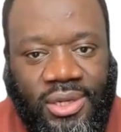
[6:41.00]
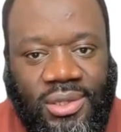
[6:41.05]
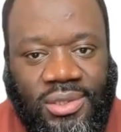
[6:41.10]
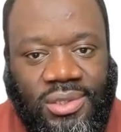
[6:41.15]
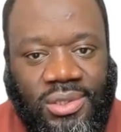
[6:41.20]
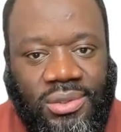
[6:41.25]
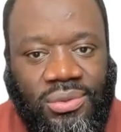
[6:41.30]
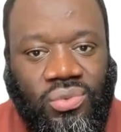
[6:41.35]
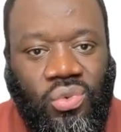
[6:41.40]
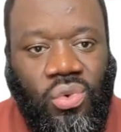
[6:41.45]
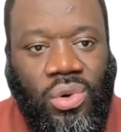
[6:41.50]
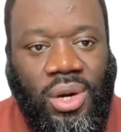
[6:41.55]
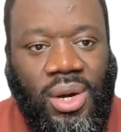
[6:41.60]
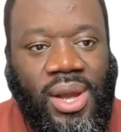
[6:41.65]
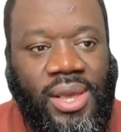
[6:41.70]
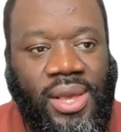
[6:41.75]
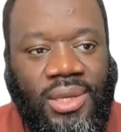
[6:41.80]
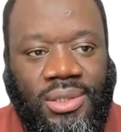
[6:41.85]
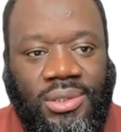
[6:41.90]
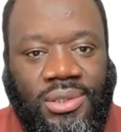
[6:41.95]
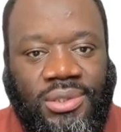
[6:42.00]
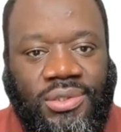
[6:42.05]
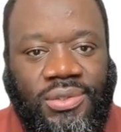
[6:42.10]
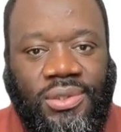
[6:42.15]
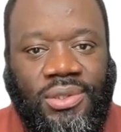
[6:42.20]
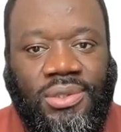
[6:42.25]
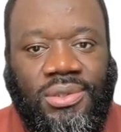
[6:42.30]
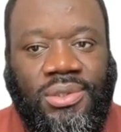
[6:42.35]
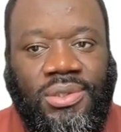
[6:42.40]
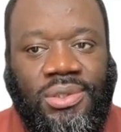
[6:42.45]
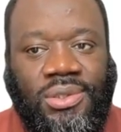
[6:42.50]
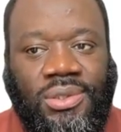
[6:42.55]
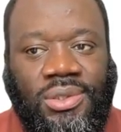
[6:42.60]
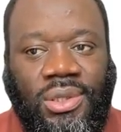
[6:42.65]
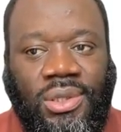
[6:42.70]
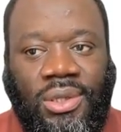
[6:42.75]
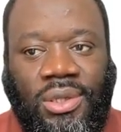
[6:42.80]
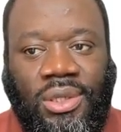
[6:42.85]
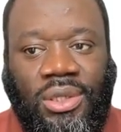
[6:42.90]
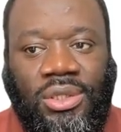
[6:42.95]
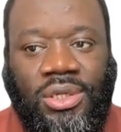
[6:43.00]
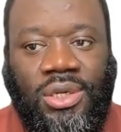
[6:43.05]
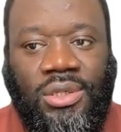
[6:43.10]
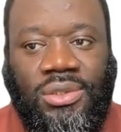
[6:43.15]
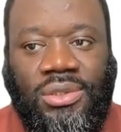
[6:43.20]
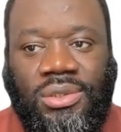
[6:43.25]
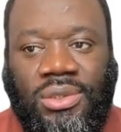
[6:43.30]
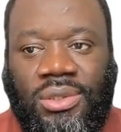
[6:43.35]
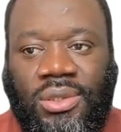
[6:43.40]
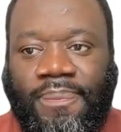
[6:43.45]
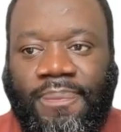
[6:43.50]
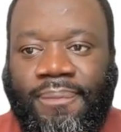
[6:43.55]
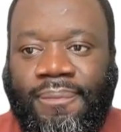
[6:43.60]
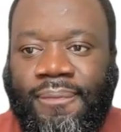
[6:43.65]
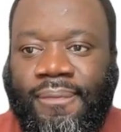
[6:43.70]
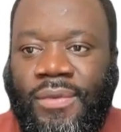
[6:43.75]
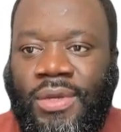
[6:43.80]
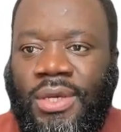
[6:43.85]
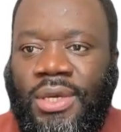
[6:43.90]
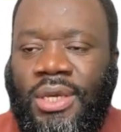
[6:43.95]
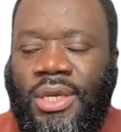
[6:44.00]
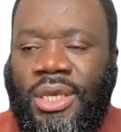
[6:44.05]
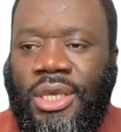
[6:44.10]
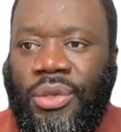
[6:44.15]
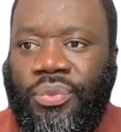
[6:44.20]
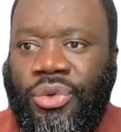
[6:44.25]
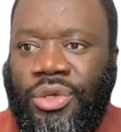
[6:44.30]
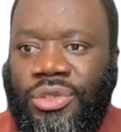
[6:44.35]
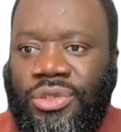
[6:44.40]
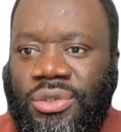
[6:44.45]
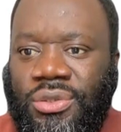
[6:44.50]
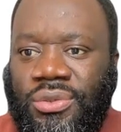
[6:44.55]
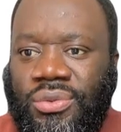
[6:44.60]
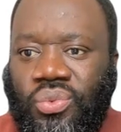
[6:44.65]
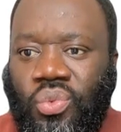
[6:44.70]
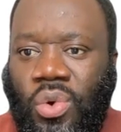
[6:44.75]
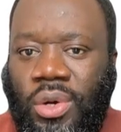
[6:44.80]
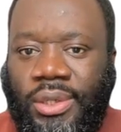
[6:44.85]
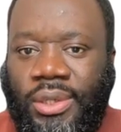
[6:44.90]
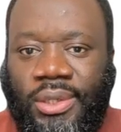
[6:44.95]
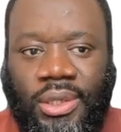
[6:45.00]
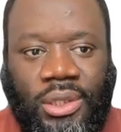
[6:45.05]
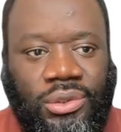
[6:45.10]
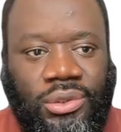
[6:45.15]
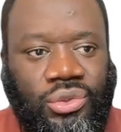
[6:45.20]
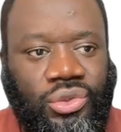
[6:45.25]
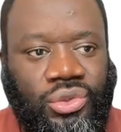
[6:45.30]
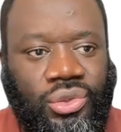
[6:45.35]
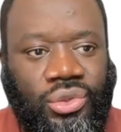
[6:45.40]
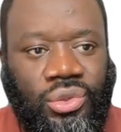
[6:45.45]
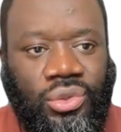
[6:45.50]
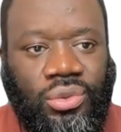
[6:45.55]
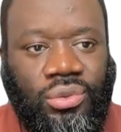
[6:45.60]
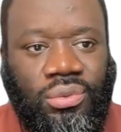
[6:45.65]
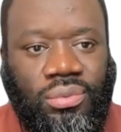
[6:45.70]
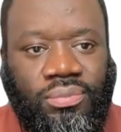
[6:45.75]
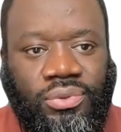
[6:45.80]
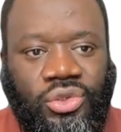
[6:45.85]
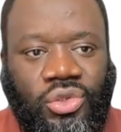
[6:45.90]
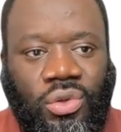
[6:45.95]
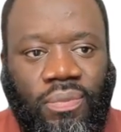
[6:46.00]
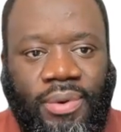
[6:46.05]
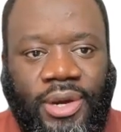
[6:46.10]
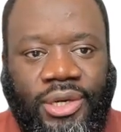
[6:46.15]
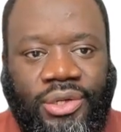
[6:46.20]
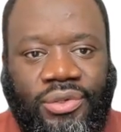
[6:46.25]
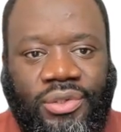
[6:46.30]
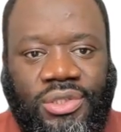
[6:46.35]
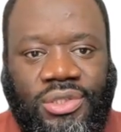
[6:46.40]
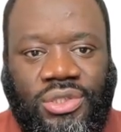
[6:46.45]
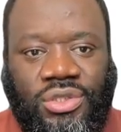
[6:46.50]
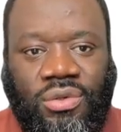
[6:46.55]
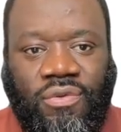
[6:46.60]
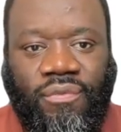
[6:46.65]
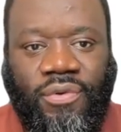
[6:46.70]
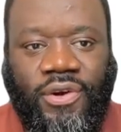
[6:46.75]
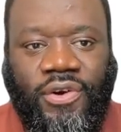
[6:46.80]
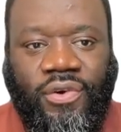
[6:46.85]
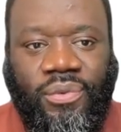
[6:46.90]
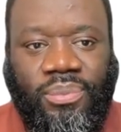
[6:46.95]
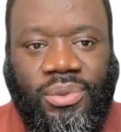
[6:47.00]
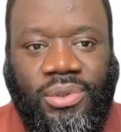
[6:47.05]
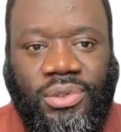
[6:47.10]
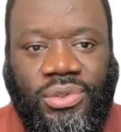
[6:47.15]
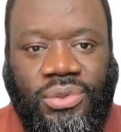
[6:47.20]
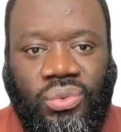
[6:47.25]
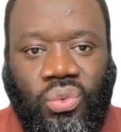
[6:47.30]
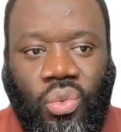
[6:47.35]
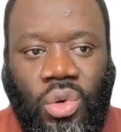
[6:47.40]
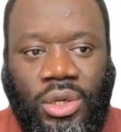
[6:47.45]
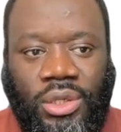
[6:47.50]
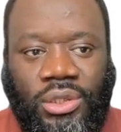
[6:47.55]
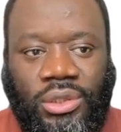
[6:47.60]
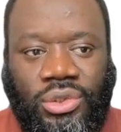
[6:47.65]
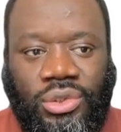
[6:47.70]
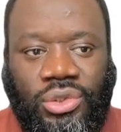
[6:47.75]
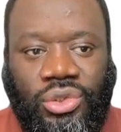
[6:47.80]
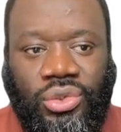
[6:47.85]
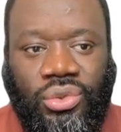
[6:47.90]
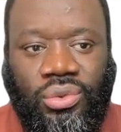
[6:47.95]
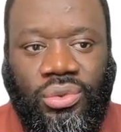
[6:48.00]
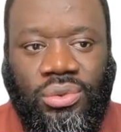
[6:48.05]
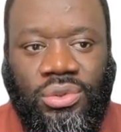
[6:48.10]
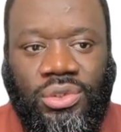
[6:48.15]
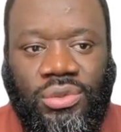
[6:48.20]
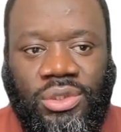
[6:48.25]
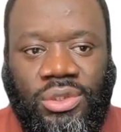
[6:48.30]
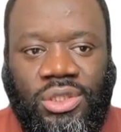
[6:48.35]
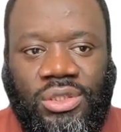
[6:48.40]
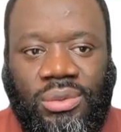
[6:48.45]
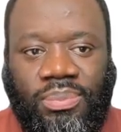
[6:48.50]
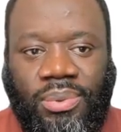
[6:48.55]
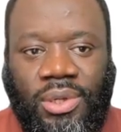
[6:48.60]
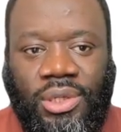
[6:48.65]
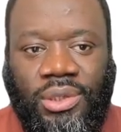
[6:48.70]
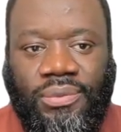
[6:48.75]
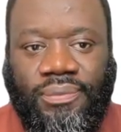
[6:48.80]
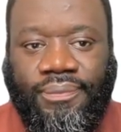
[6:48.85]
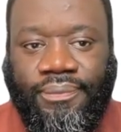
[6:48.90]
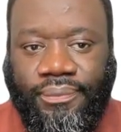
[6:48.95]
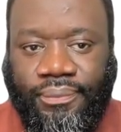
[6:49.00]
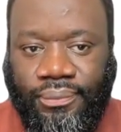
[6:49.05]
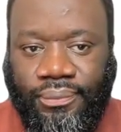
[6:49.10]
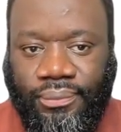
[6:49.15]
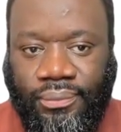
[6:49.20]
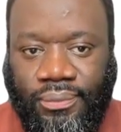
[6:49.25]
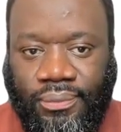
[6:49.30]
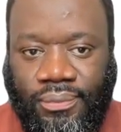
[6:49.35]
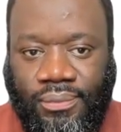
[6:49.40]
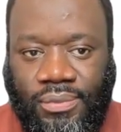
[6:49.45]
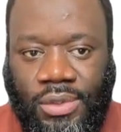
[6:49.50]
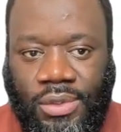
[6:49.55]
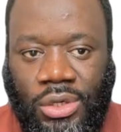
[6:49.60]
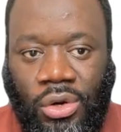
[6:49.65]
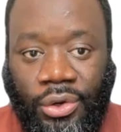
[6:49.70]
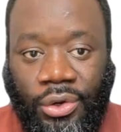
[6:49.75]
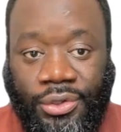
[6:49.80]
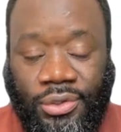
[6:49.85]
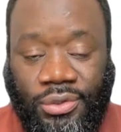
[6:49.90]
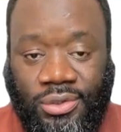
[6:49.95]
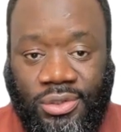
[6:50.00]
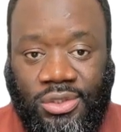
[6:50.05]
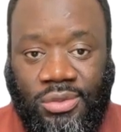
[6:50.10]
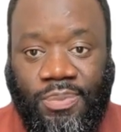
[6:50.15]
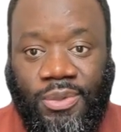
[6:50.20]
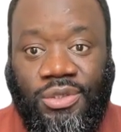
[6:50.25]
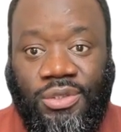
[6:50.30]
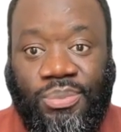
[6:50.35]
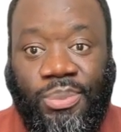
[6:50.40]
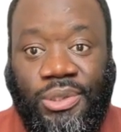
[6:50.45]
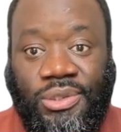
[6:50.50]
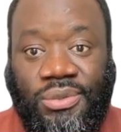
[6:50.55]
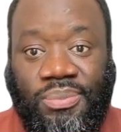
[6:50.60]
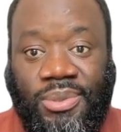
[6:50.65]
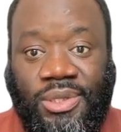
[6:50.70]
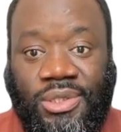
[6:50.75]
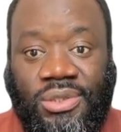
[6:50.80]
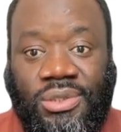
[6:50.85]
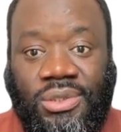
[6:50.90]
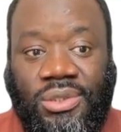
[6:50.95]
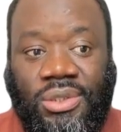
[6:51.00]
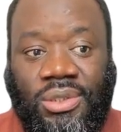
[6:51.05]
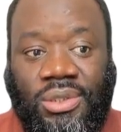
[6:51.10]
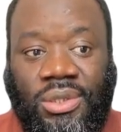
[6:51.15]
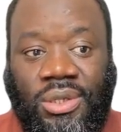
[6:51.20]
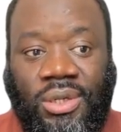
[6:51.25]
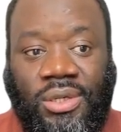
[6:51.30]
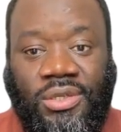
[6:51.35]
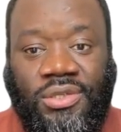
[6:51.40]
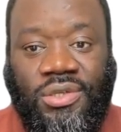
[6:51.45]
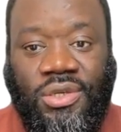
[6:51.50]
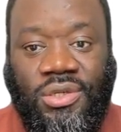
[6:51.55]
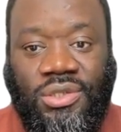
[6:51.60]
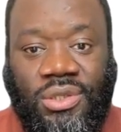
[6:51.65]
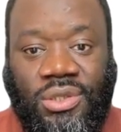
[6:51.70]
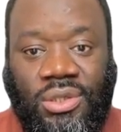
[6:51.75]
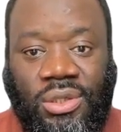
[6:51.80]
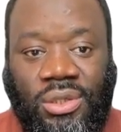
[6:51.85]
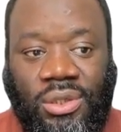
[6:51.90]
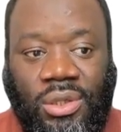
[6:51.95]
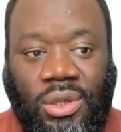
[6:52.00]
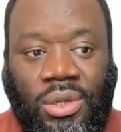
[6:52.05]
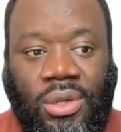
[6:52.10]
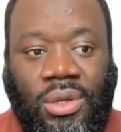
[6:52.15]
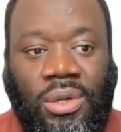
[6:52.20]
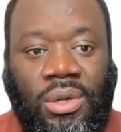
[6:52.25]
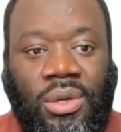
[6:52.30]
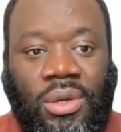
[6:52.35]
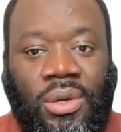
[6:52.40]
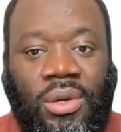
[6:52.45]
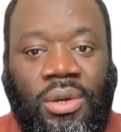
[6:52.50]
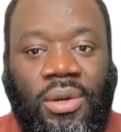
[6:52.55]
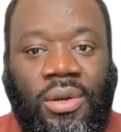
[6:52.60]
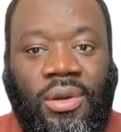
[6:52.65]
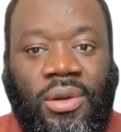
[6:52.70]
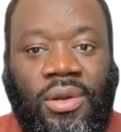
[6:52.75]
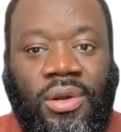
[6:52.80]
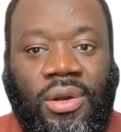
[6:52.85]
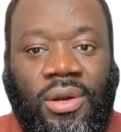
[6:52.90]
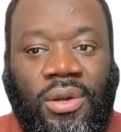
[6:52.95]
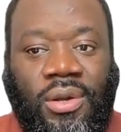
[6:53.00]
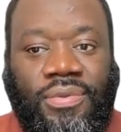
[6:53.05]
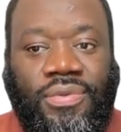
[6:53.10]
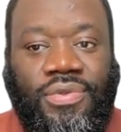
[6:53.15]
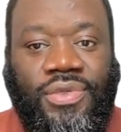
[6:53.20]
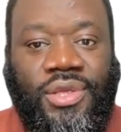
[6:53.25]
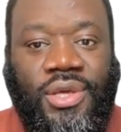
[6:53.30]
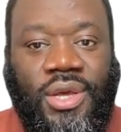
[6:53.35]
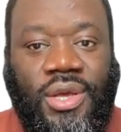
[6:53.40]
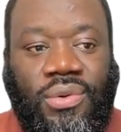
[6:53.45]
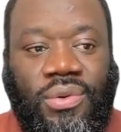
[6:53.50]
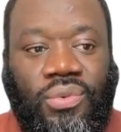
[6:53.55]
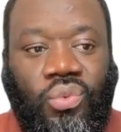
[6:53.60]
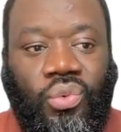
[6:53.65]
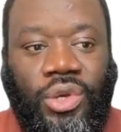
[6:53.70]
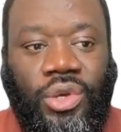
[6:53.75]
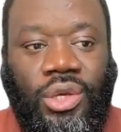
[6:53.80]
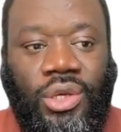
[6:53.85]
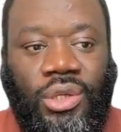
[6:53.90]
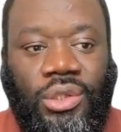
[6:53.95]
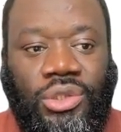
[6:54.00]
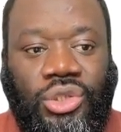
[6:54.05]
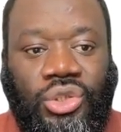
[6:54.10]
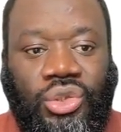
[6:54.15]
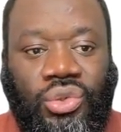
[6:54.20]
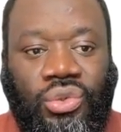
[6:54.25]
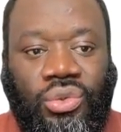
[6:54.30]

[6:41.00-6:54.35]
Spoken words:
X and Y. As you can see, that's equations 1 and 2. So binary decision variables 1 and 2. So data plane or user space placement, essentially. Then we